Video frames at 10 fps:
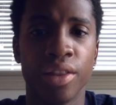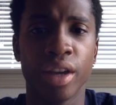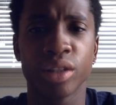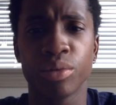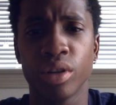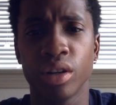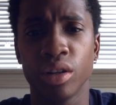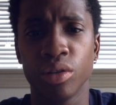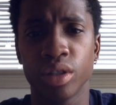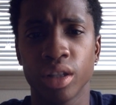Thus, we're
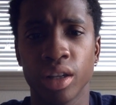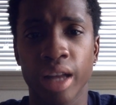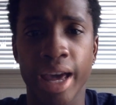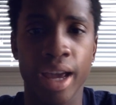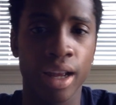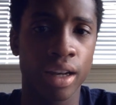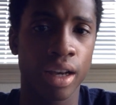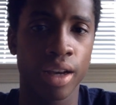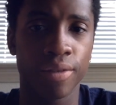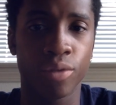losing land,
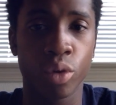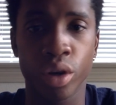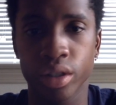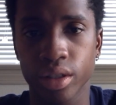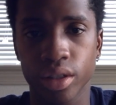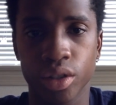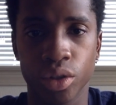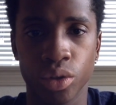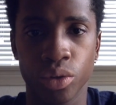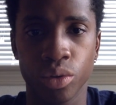forests
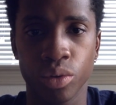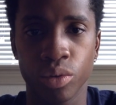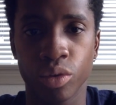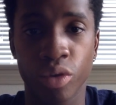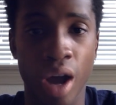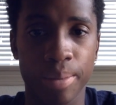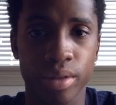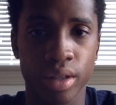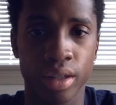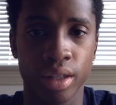to
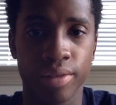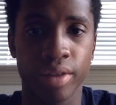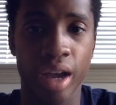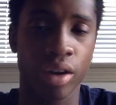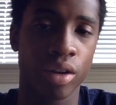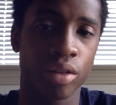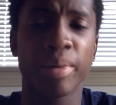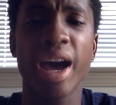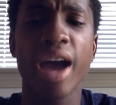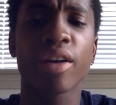crops and different agriculture.
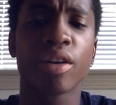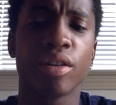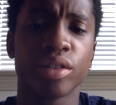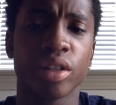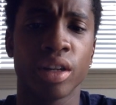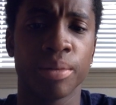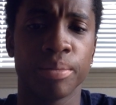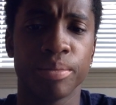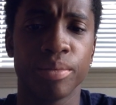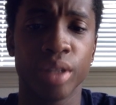By
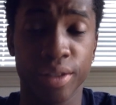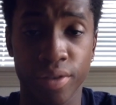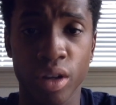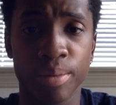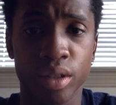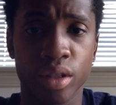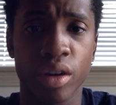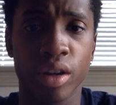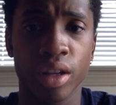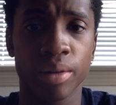agriculture, this film is
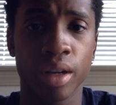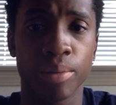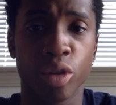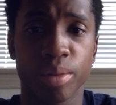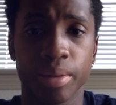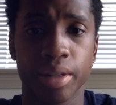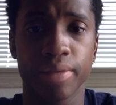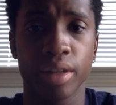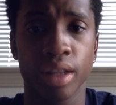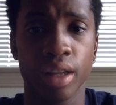talking more
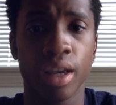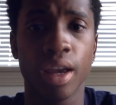specifically